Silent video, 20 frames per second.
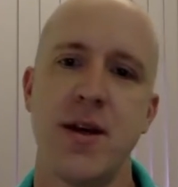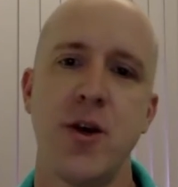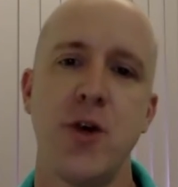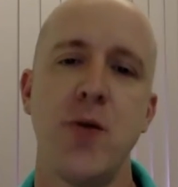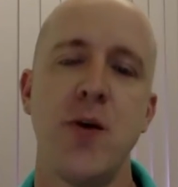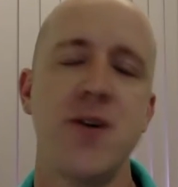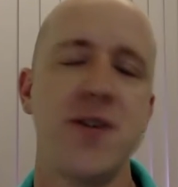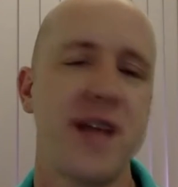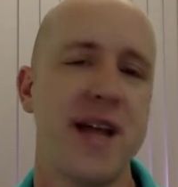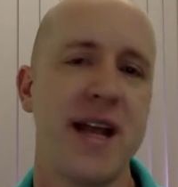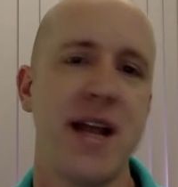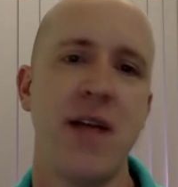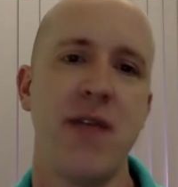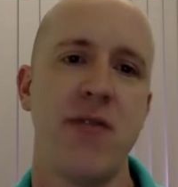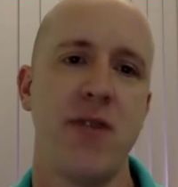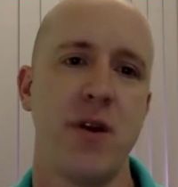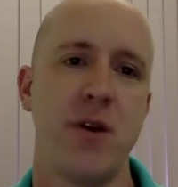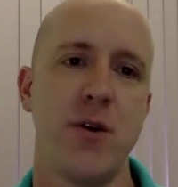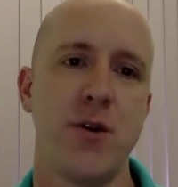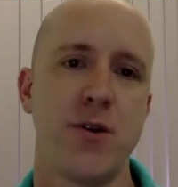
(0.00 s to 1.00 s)
almost any of
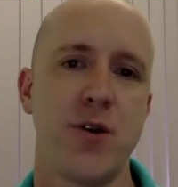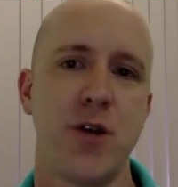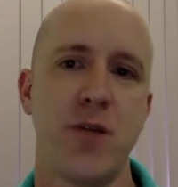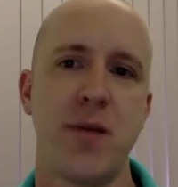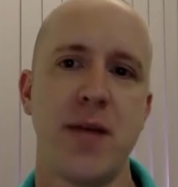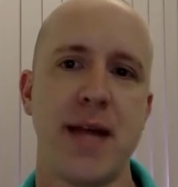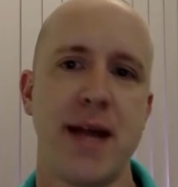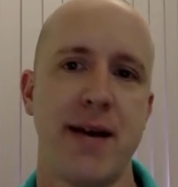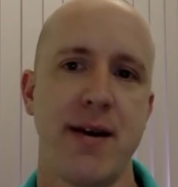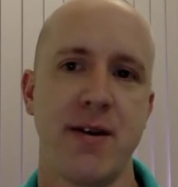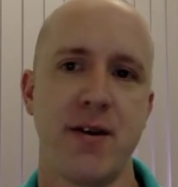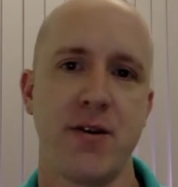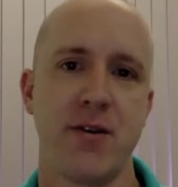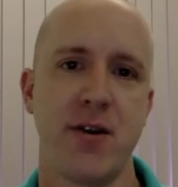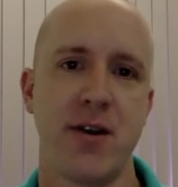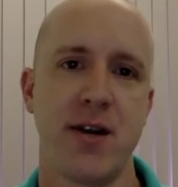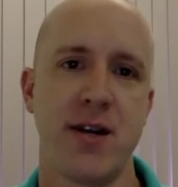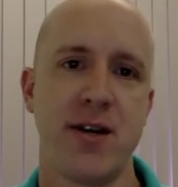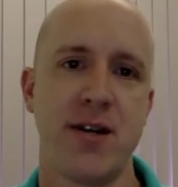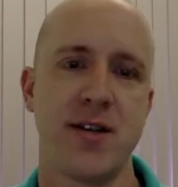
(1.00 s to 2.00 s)
those could be
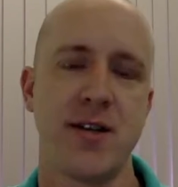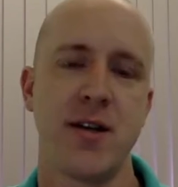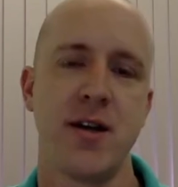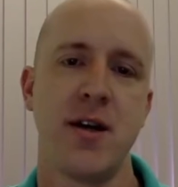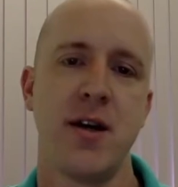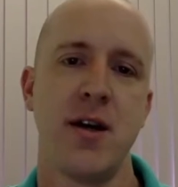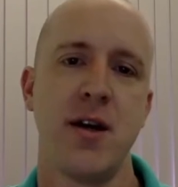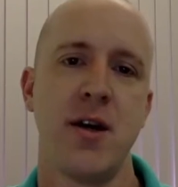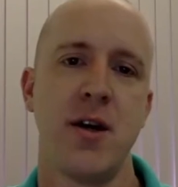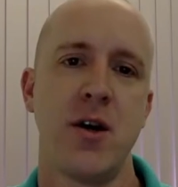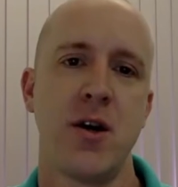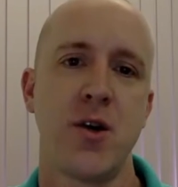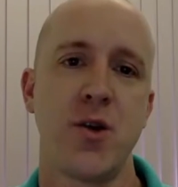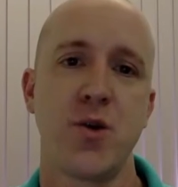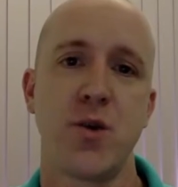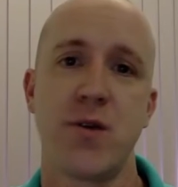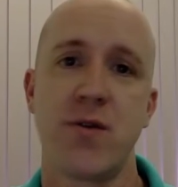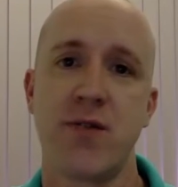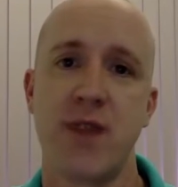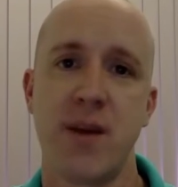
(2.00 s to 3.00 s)
characterized
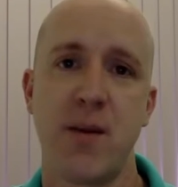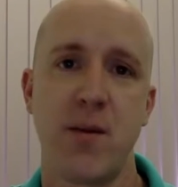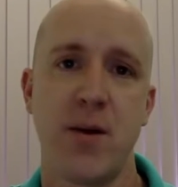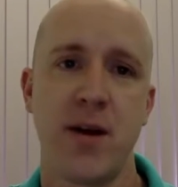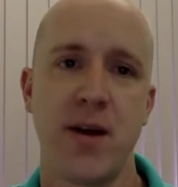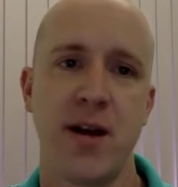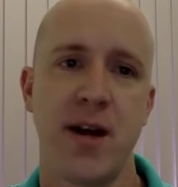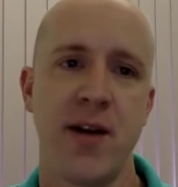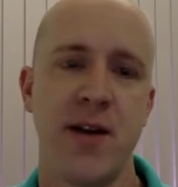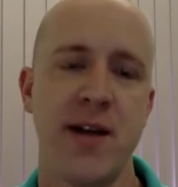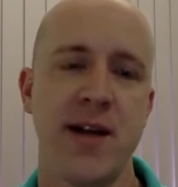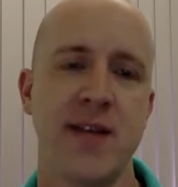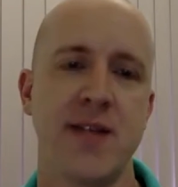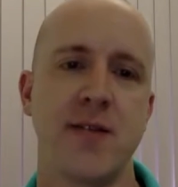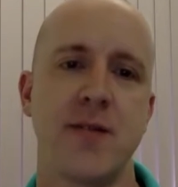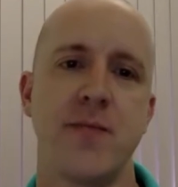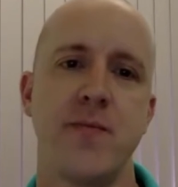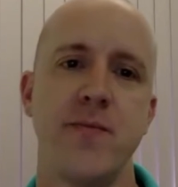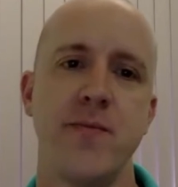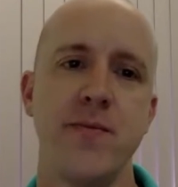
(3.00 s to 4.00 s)
onto a framework like
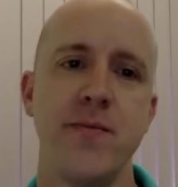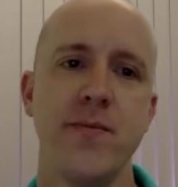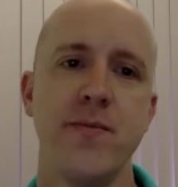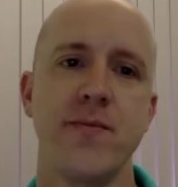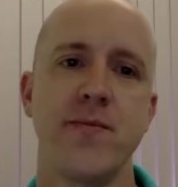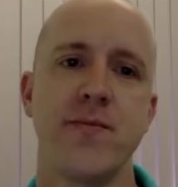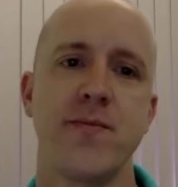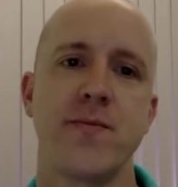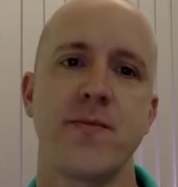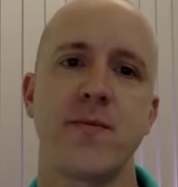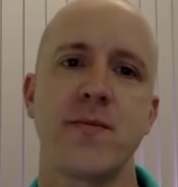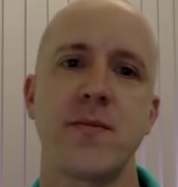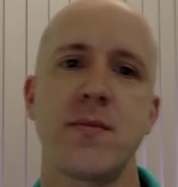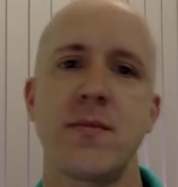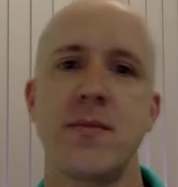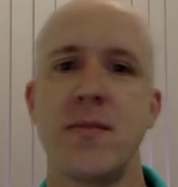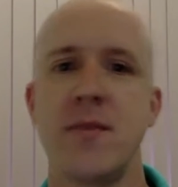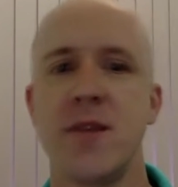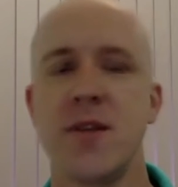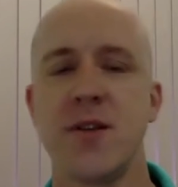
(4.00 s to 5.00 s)
this.
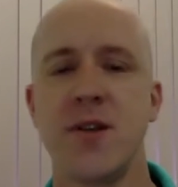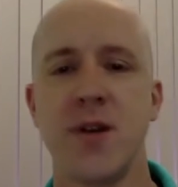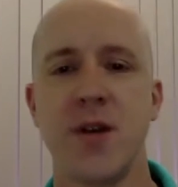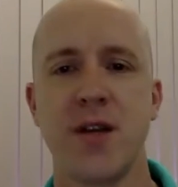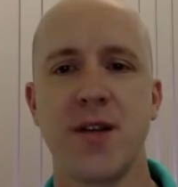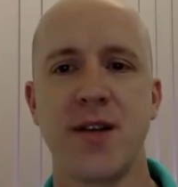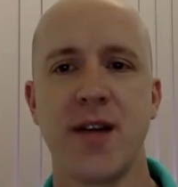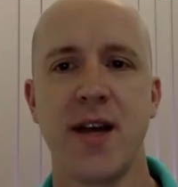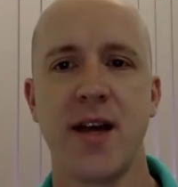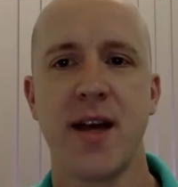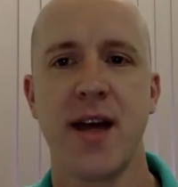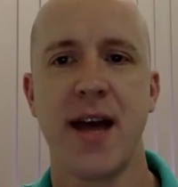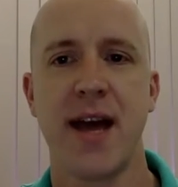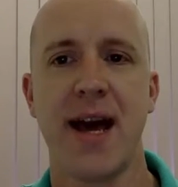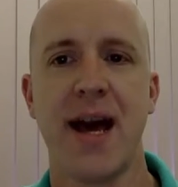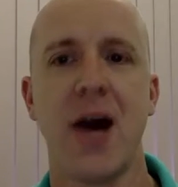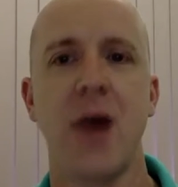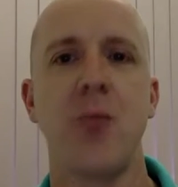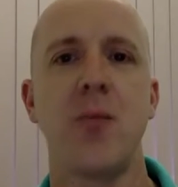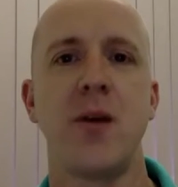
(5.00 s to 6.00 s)
So, you could say, okay,
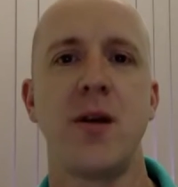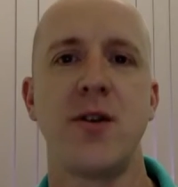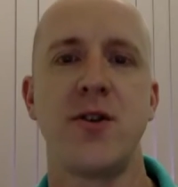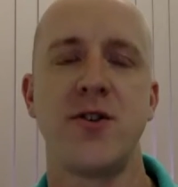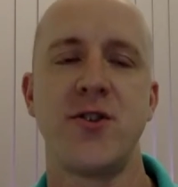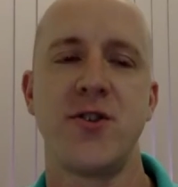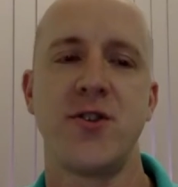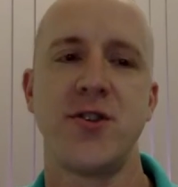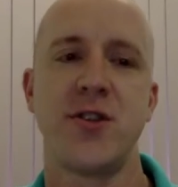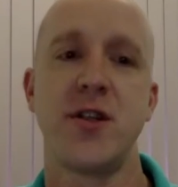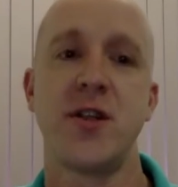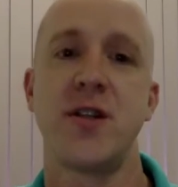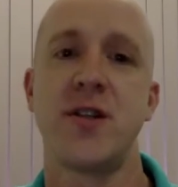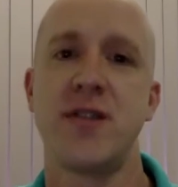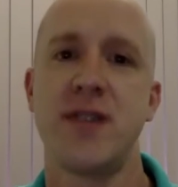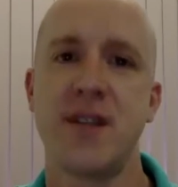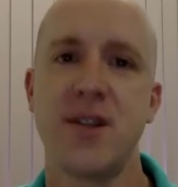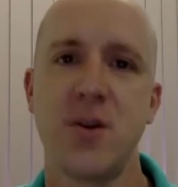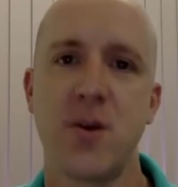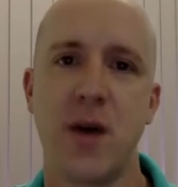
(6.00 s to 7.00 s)
how much
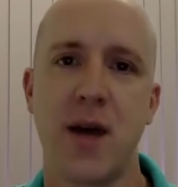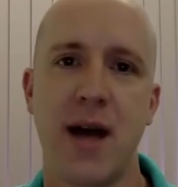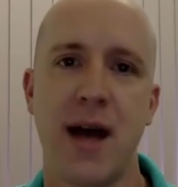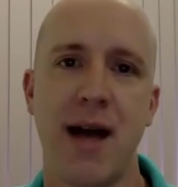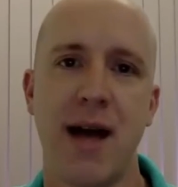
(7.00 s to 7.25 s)
certainty do I